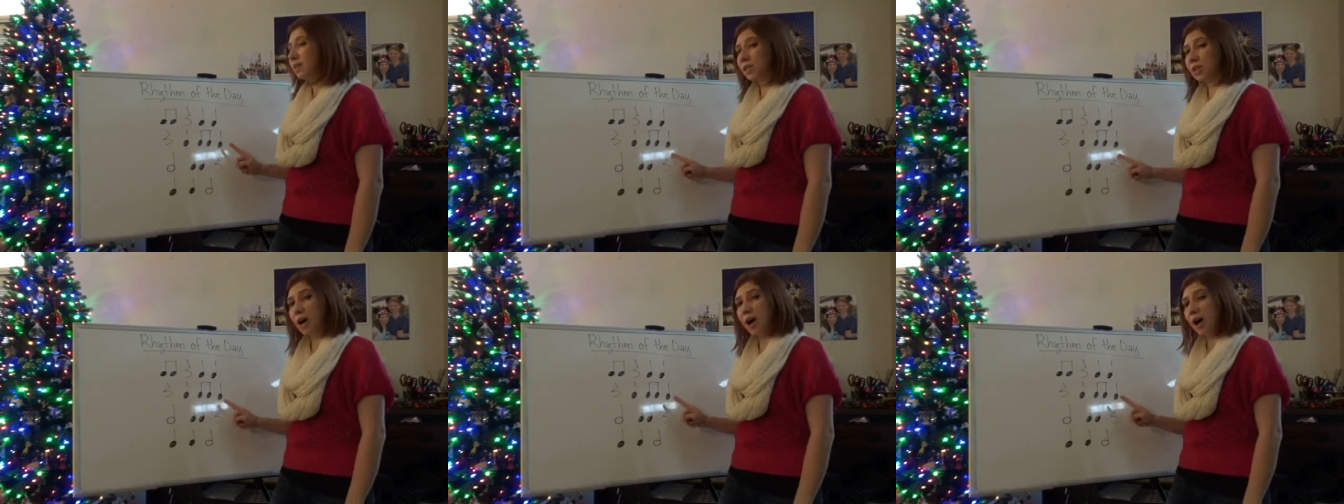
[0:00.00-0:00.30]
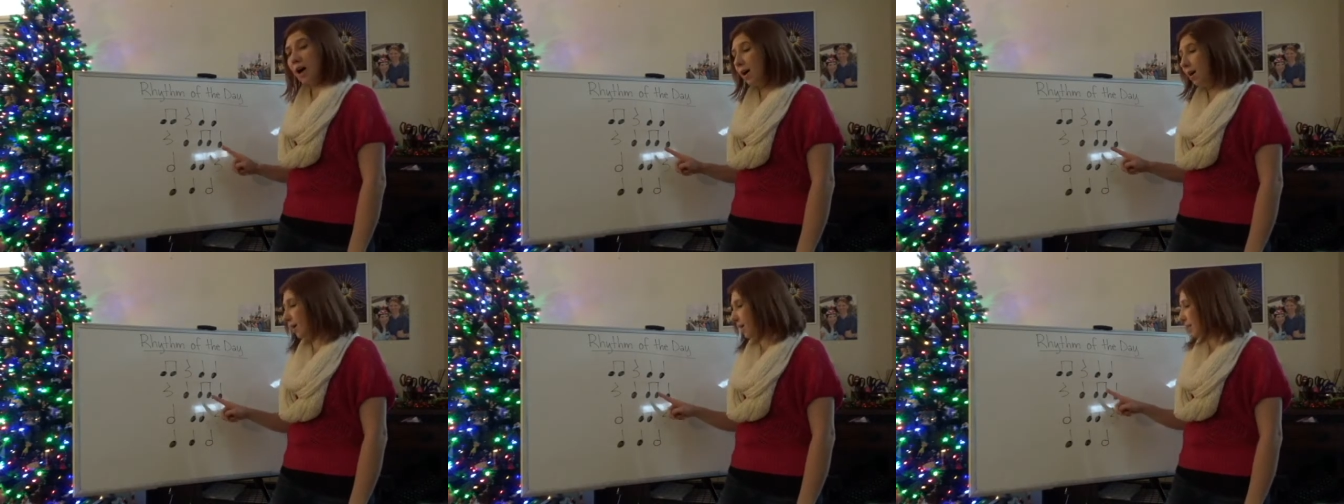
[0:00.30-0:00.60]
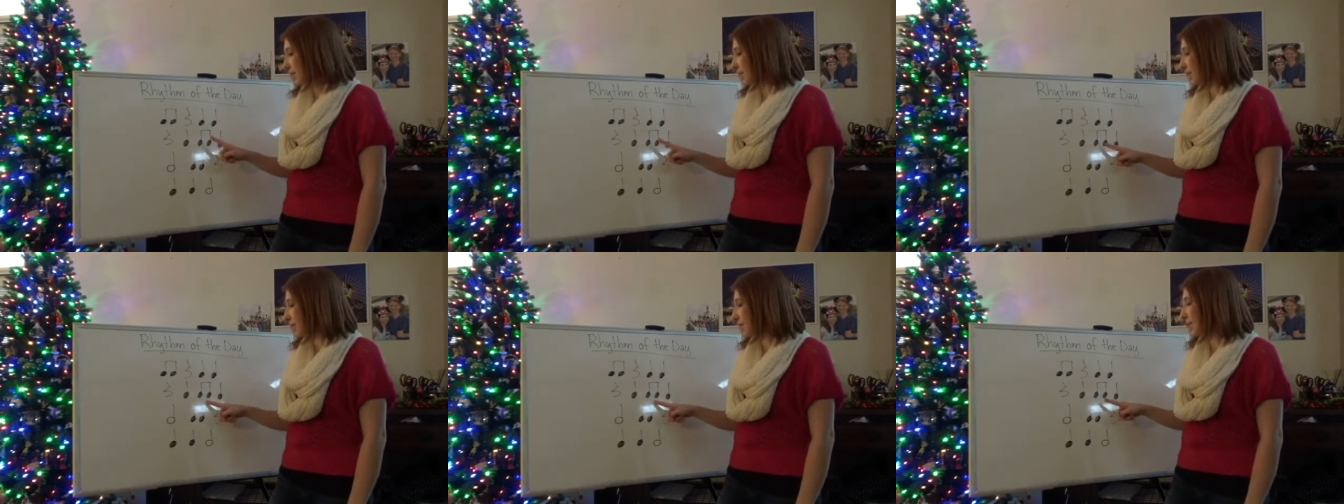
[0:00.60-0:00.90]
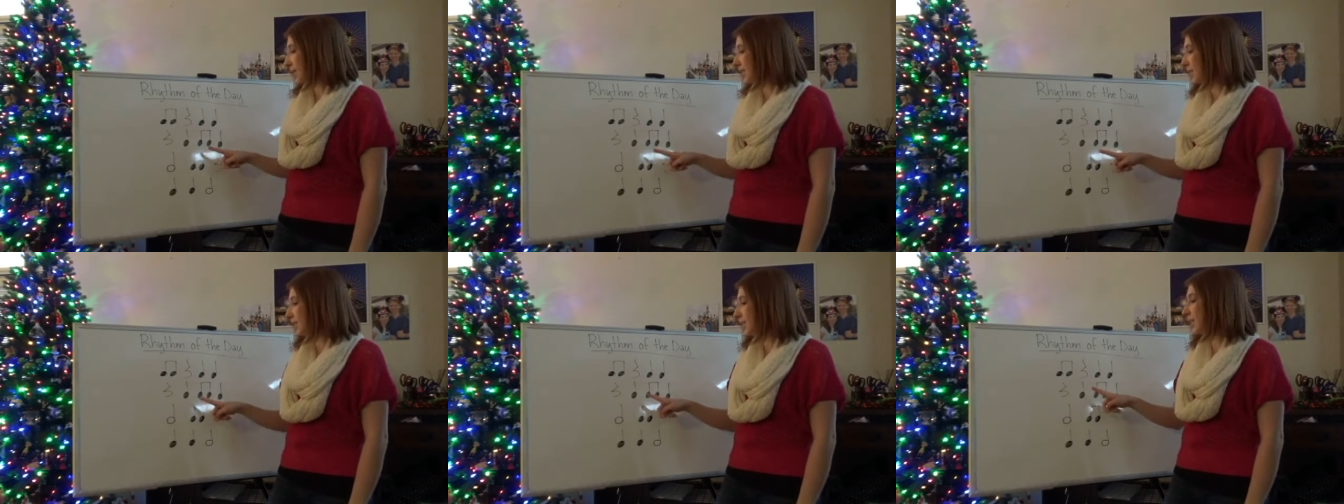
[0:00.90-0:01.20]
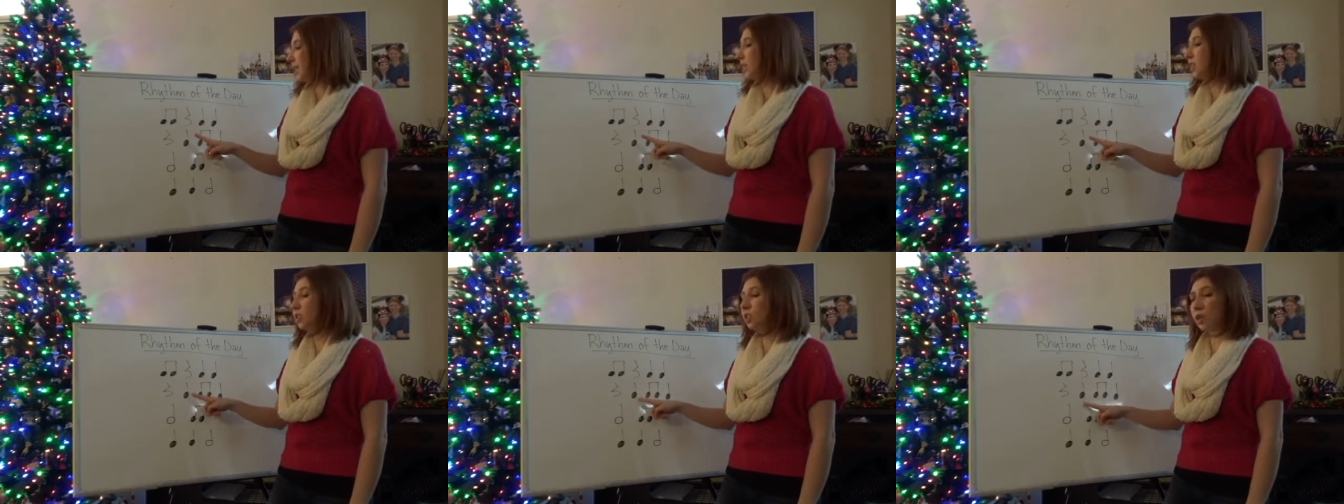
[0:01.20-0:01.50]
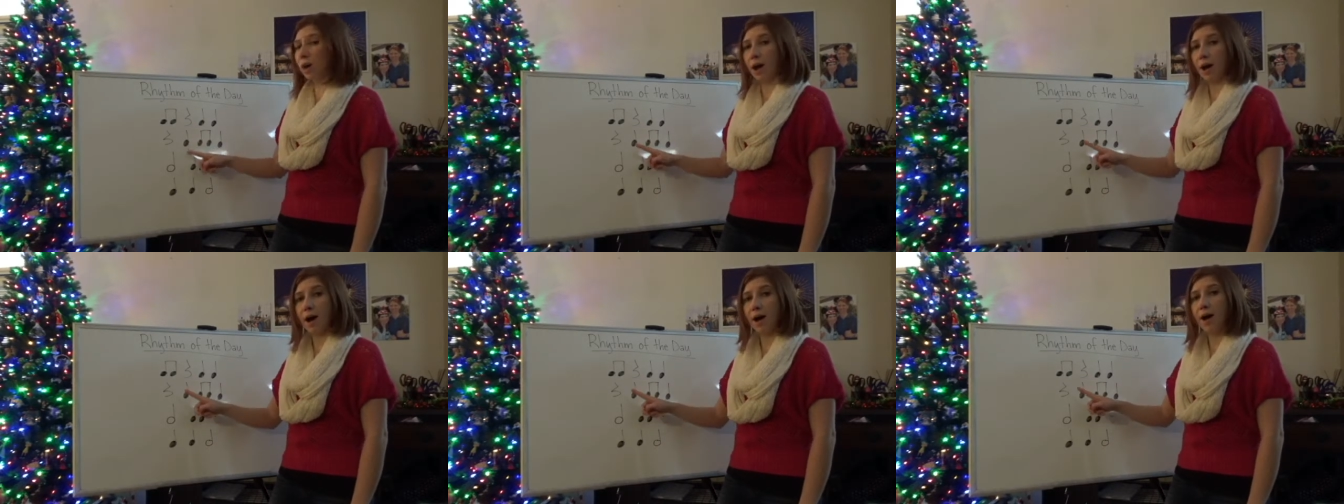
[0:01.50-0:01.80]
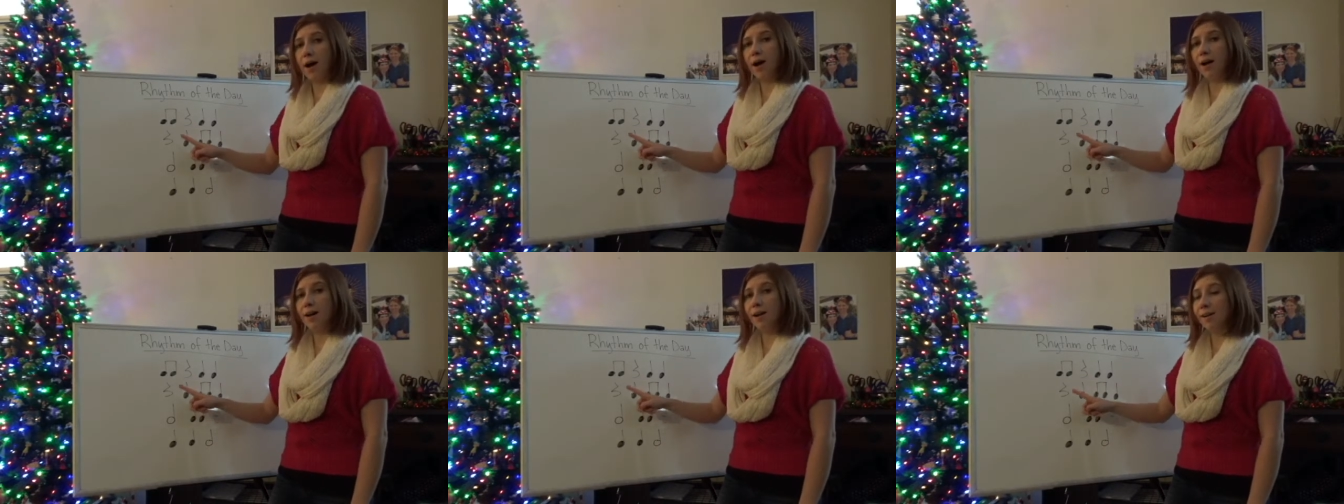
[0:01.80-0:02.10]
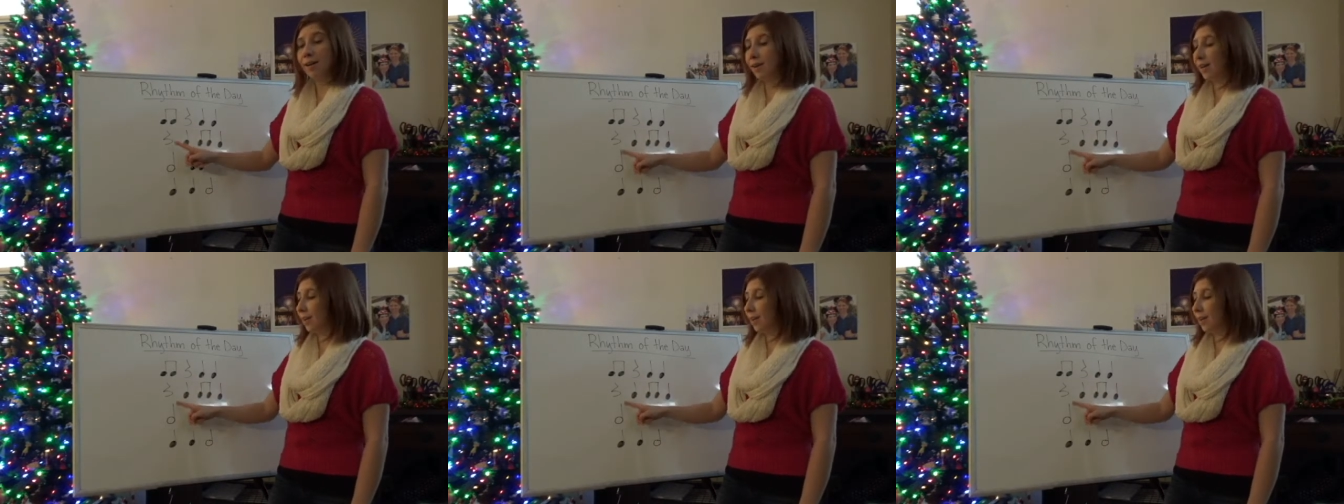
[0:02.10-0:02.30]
ta ti ti ta,